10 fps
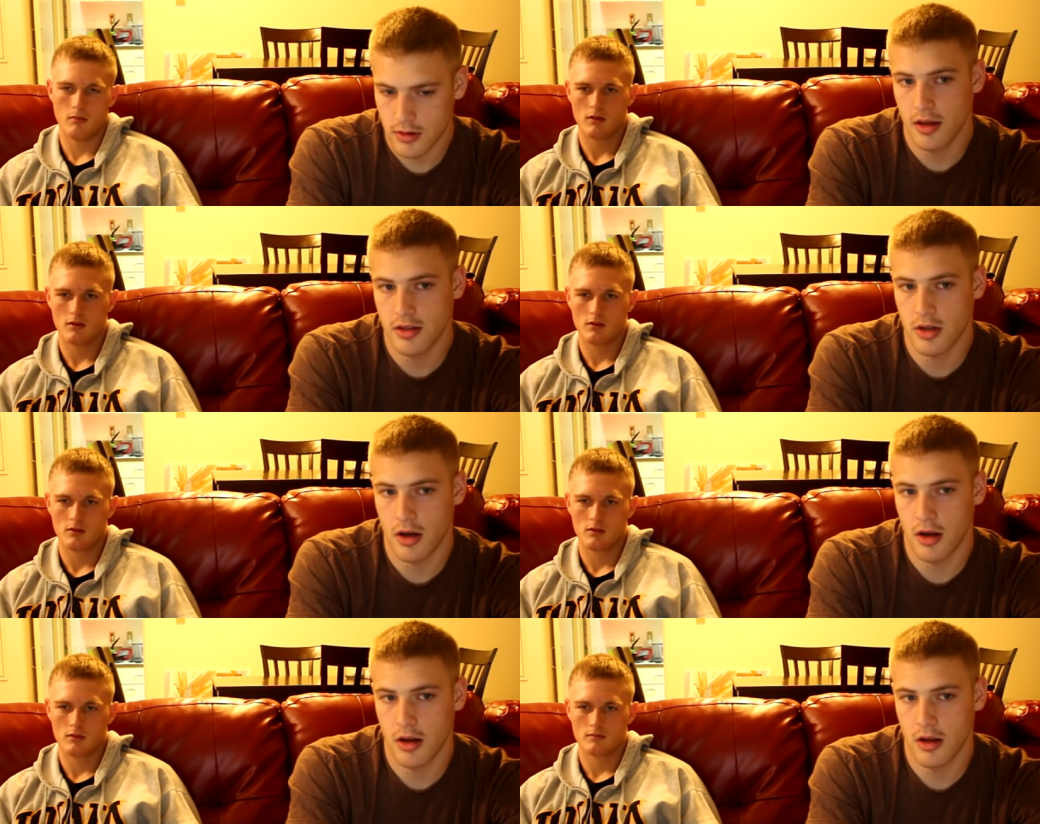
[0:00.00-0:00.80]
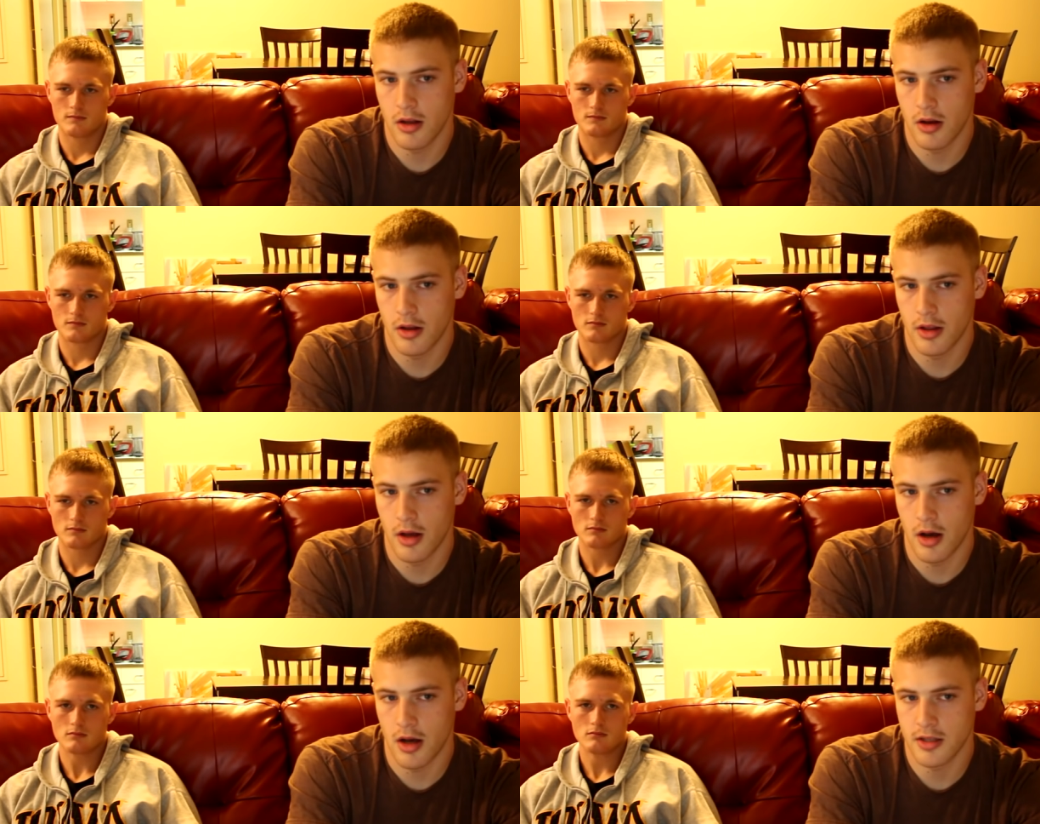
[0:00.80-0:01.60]
Speaker 1: He's on on the
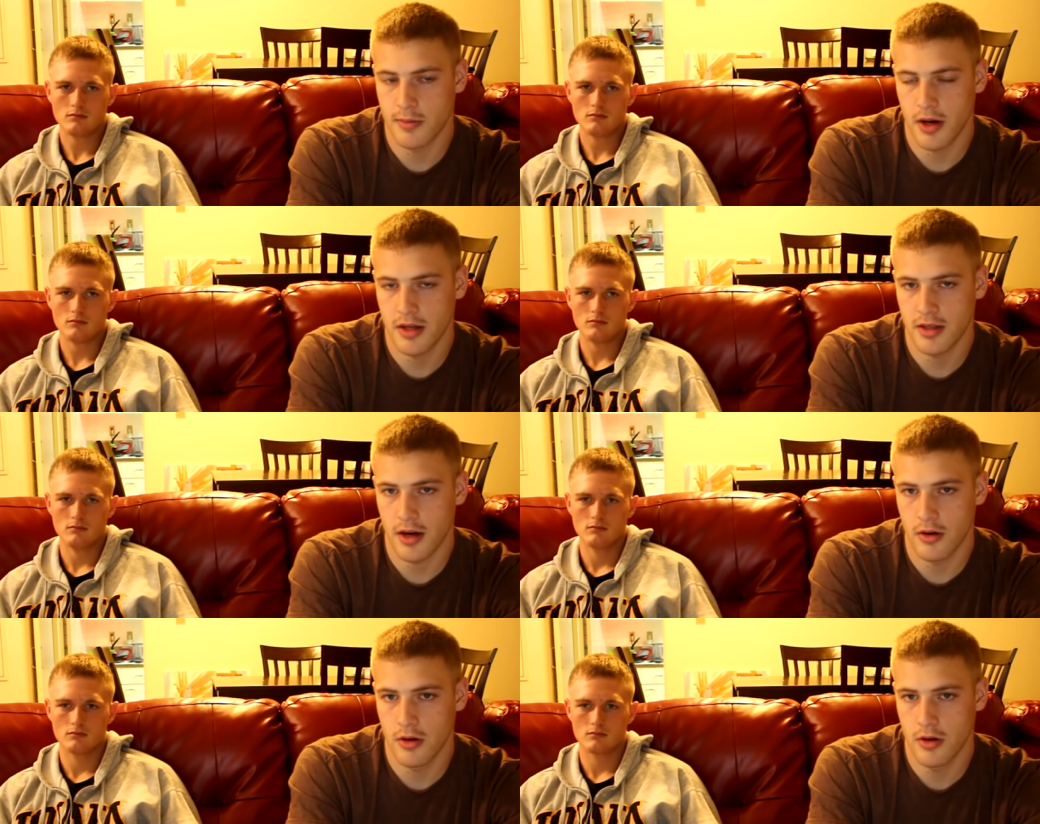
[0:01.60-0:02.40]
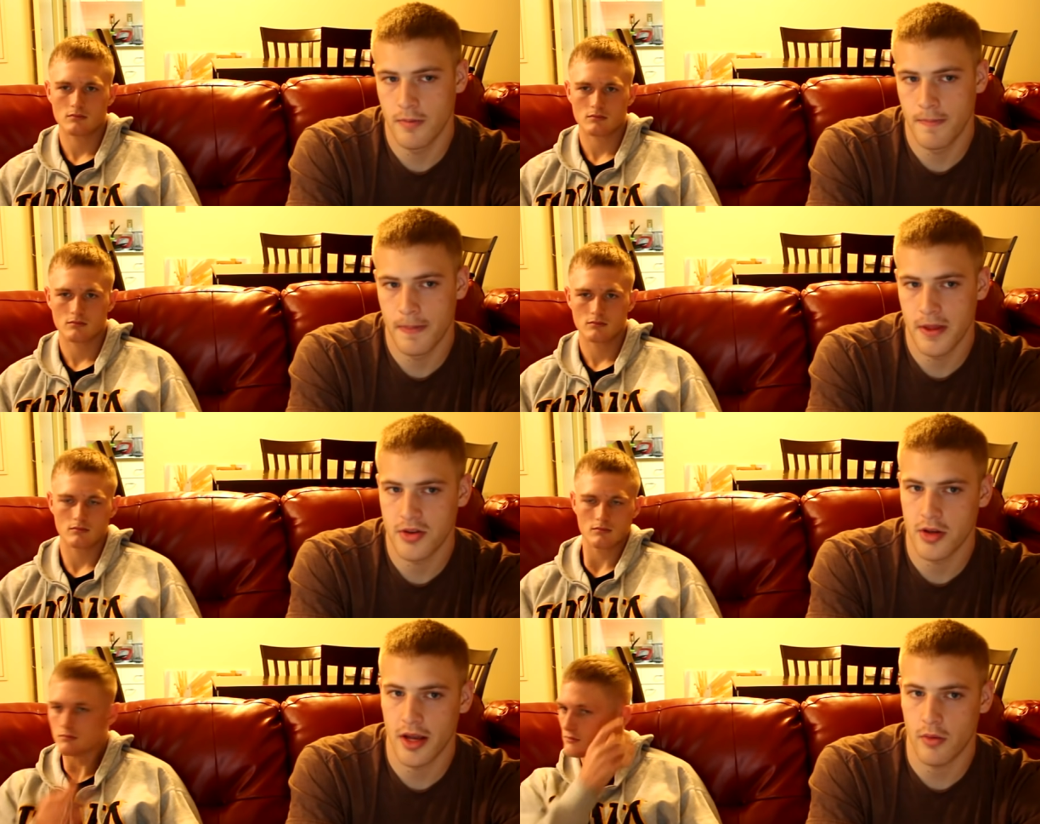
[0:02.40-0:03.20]
Osprey's aircrew,
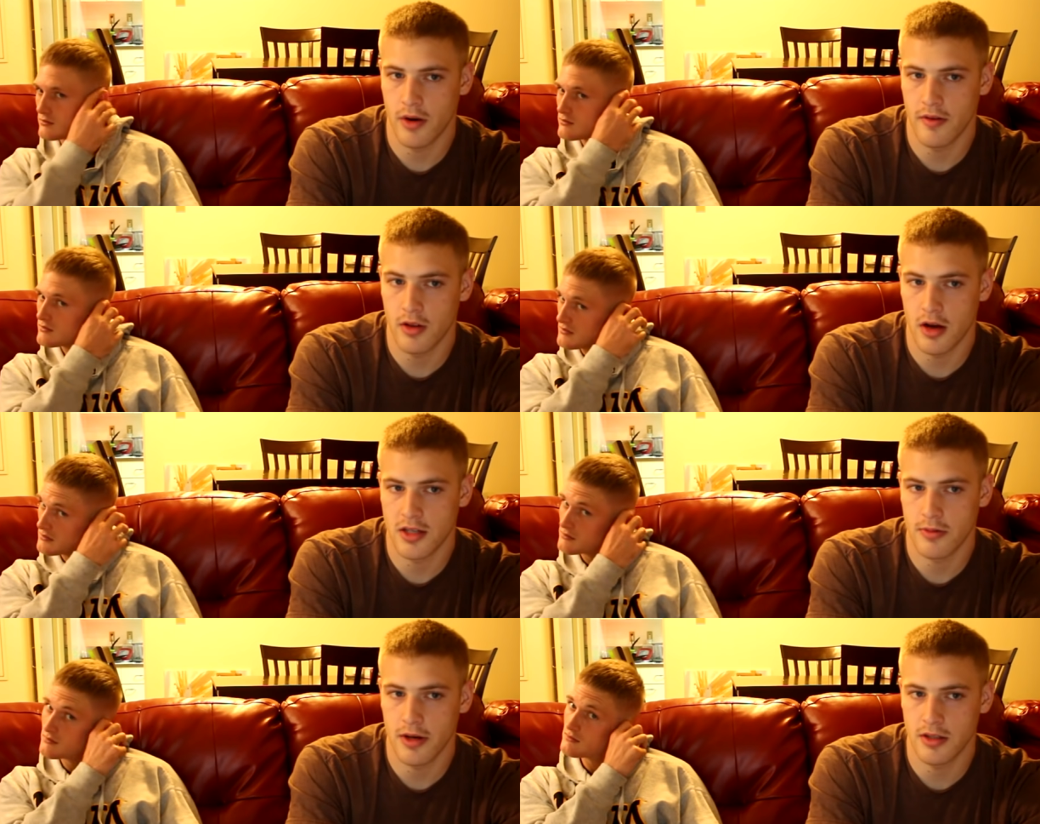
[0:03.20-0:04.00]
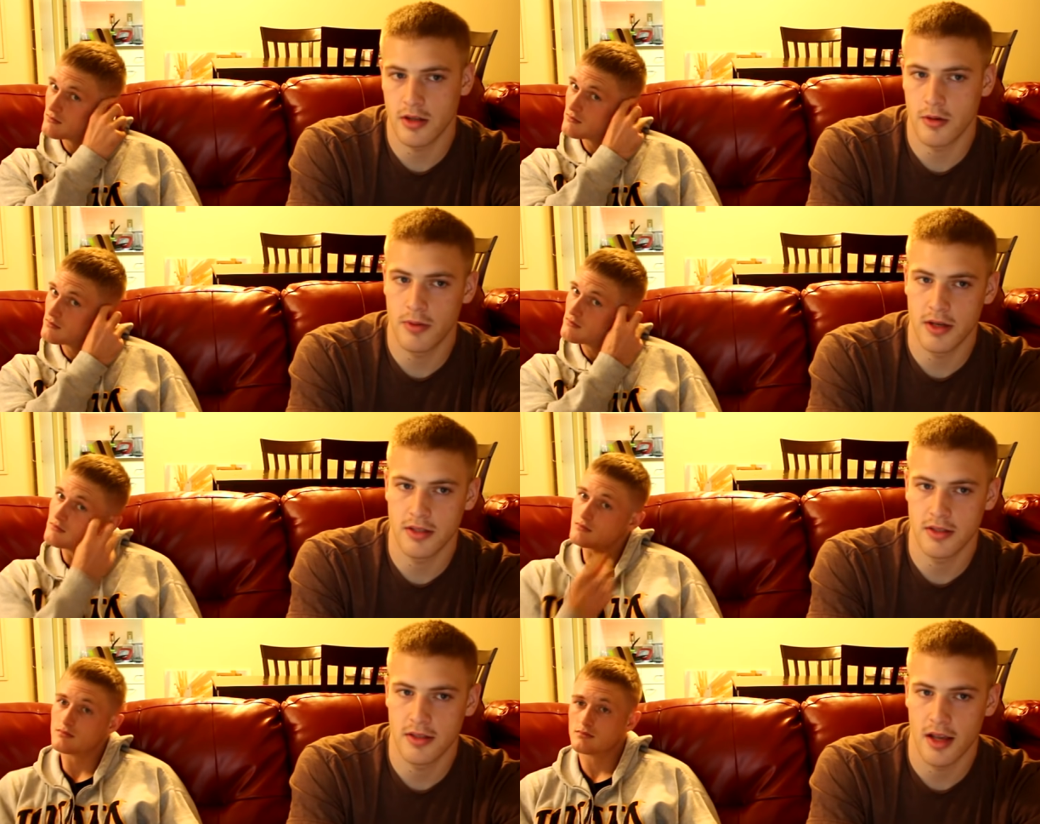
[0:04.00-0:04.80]
so like whenever the Ospreys go
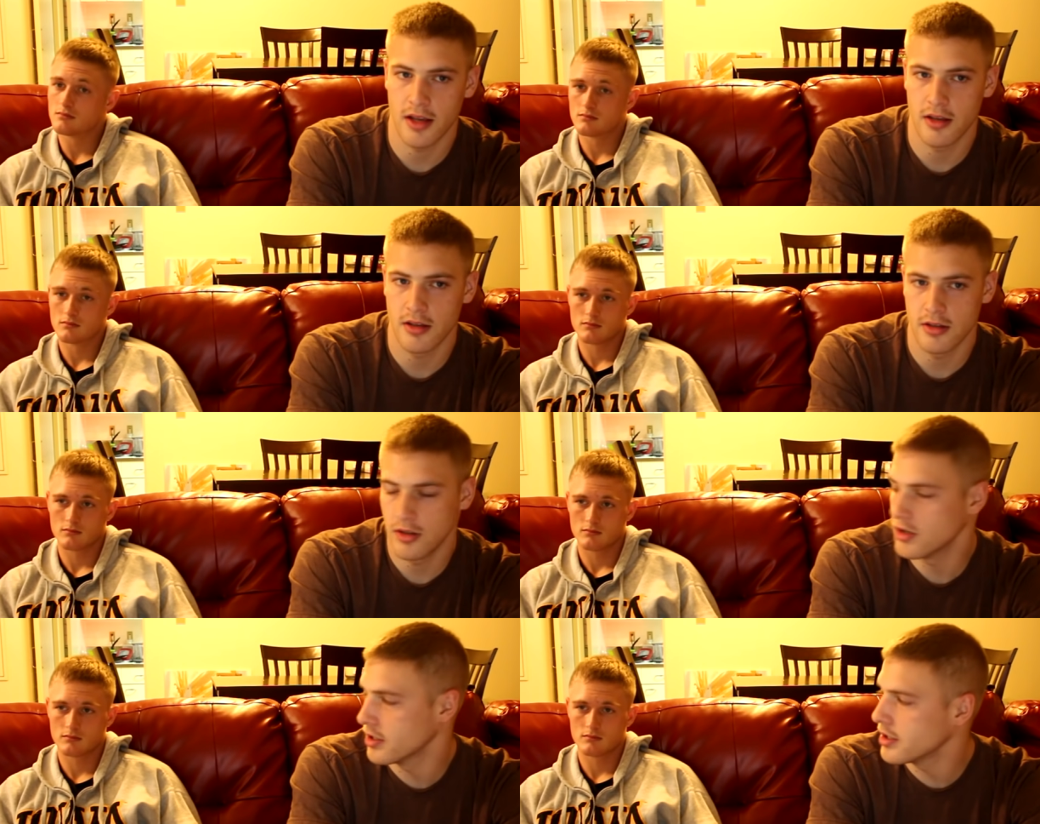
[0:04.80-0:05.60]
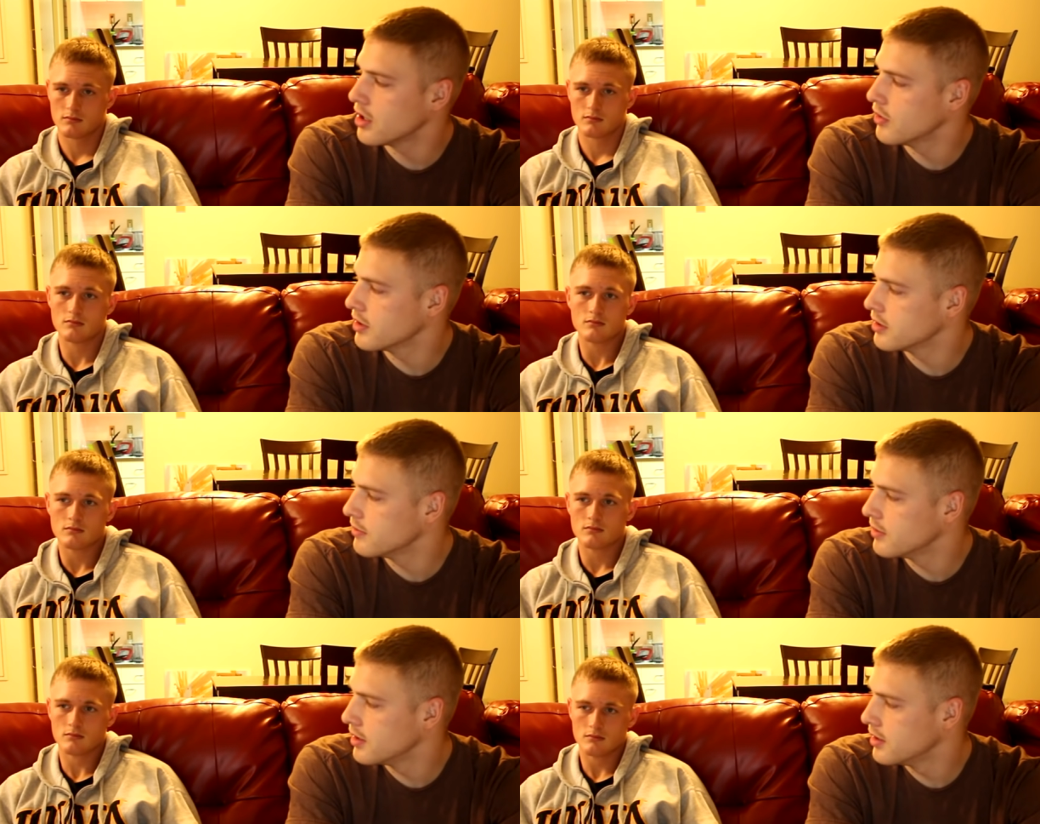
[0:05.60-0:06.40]
places, like you're gonna go with them.